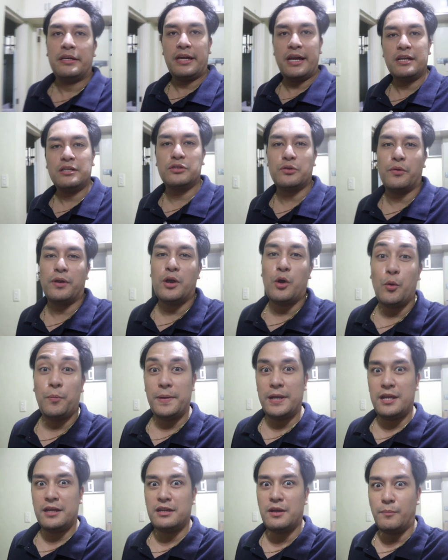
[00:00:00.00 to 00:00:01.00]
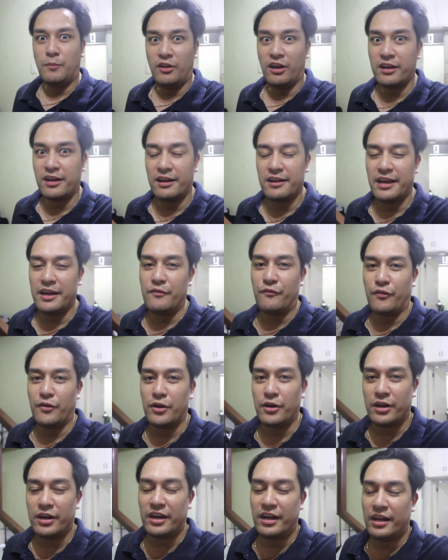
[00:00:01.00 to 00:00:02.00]
Yes, we're opening the vlog again
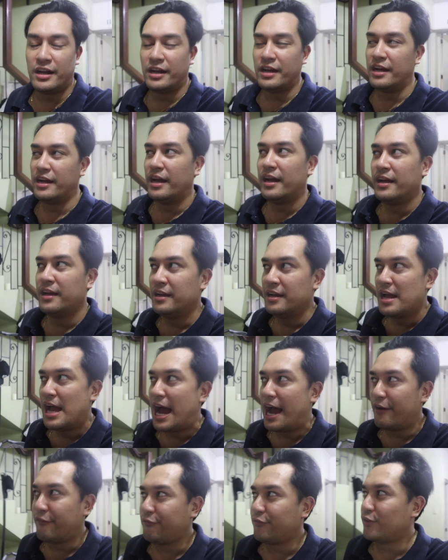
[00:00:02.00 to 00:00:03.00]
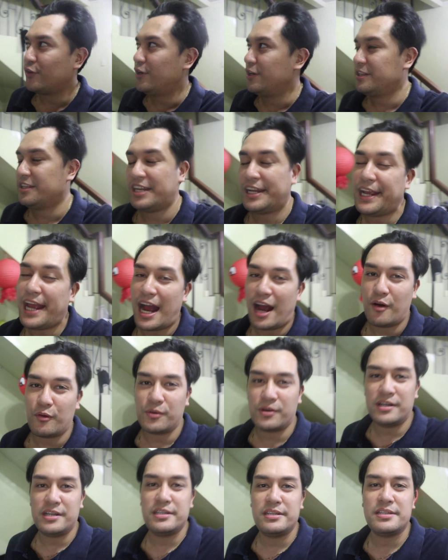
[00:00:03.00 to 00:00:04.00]
for after 3
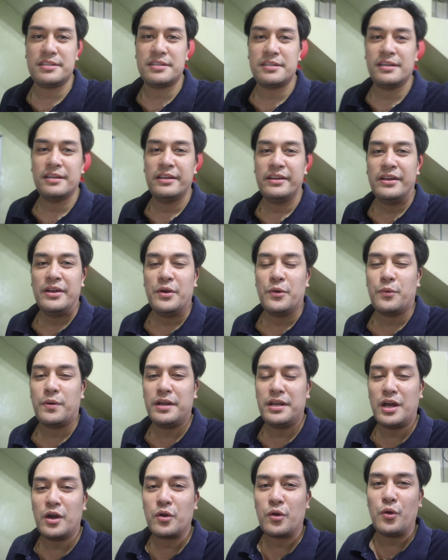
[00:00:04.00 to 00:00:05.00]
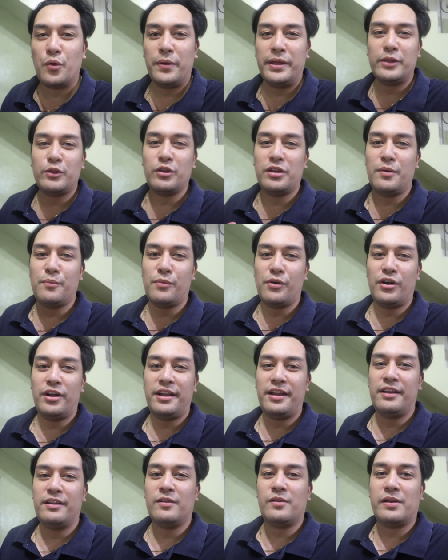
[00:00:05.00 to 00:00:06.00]
hours. We're now going to the
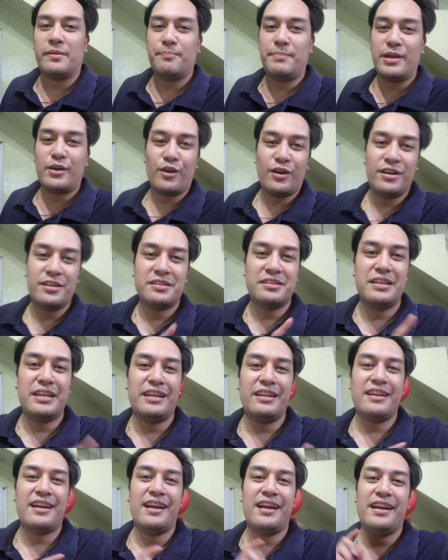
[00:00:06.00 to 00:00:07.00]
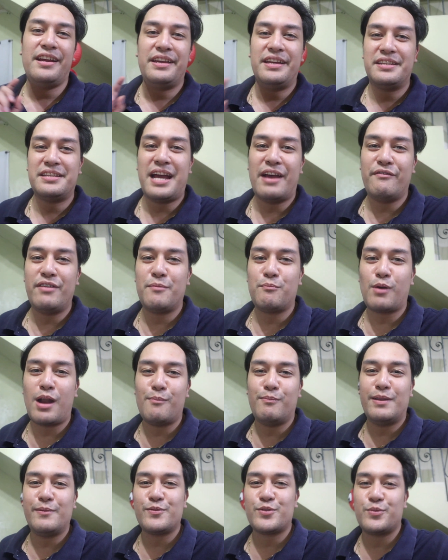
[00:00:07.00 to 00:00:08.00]
mall because Nina is having
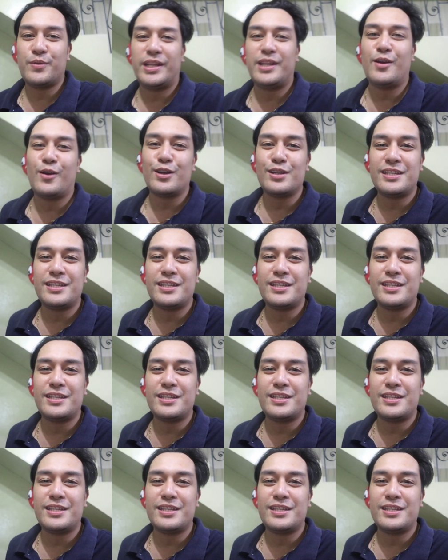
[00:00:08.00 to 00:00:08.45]
problems with her